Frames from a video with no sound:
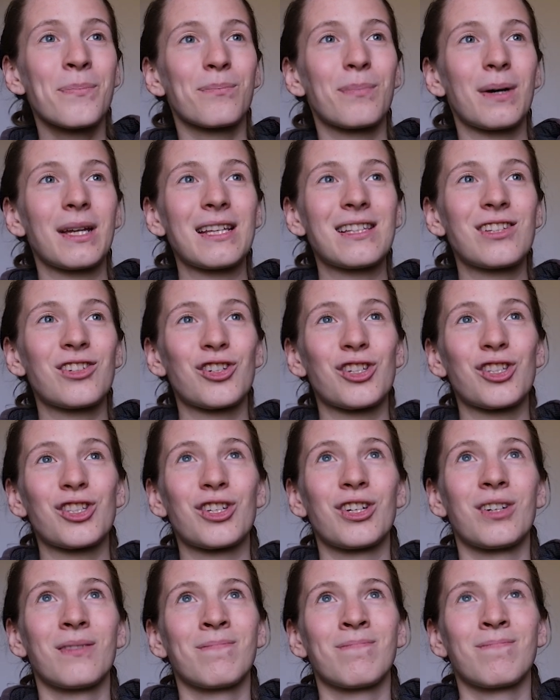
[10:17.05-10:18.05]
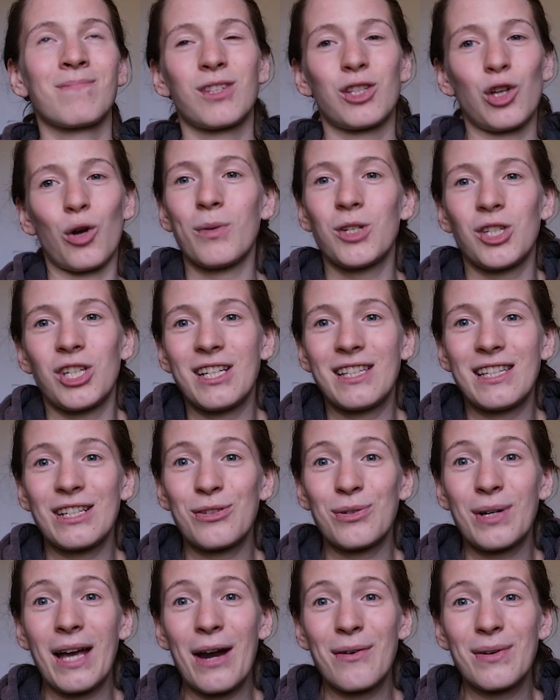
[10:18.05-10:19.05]
but it's just so much easier
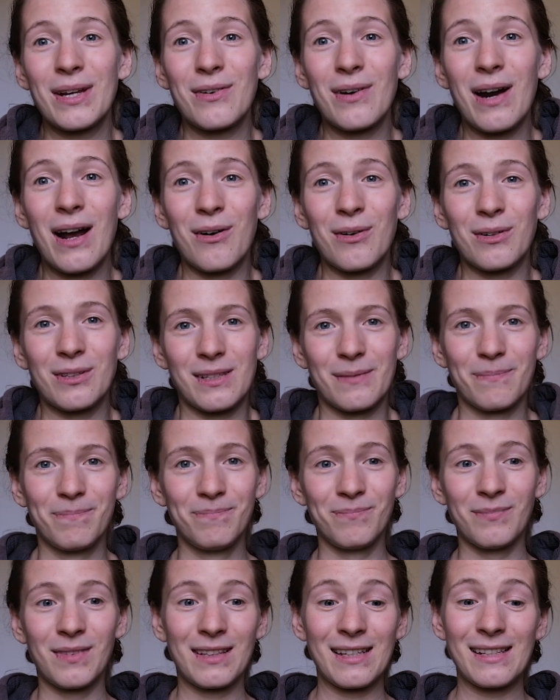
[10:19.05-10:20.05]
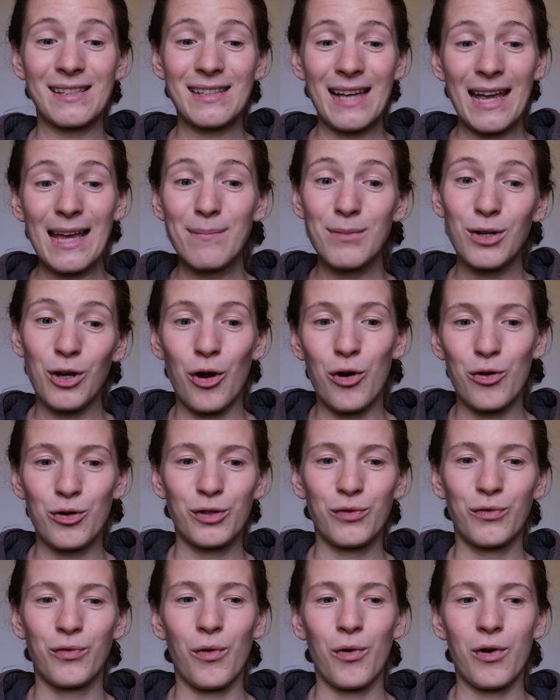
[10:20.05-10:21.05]
to carry around. The same
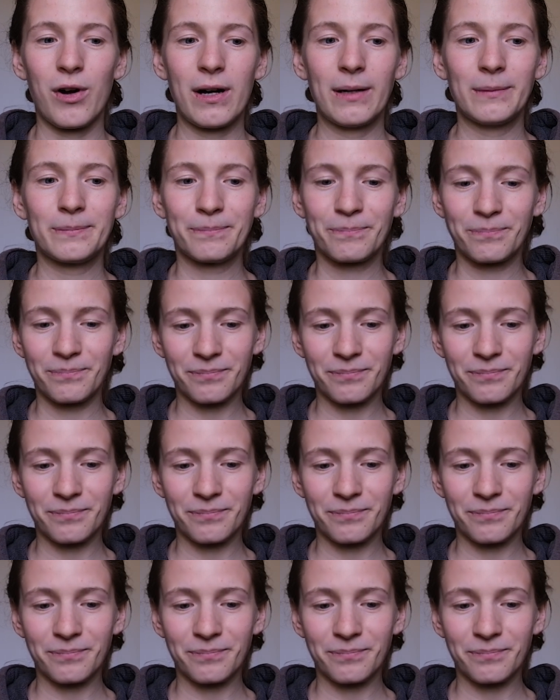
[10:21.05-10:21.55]
goes for